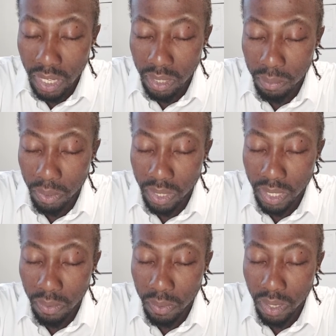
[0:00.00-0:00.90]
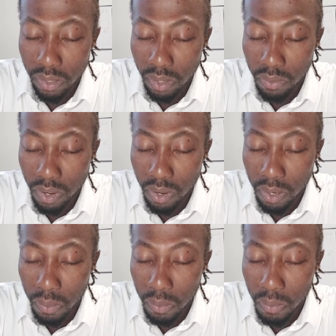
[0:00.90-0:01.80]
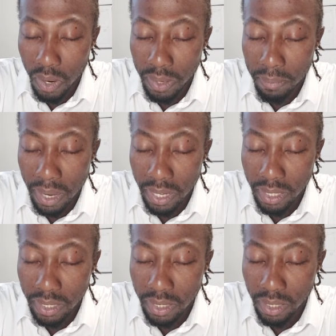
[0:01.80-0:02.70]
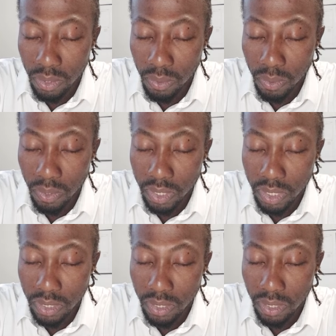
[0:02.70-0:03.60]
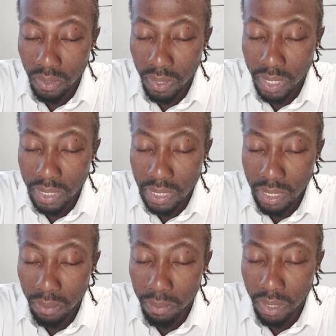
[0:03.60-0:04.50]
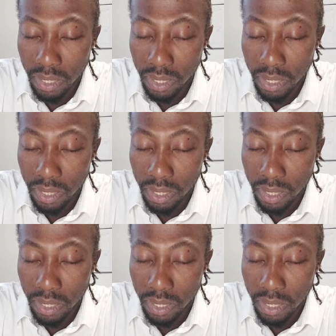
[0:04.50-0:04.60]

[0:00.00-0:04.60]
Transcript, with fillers: And I pray that we are of all one mind you, Lord Jesus Christ, there,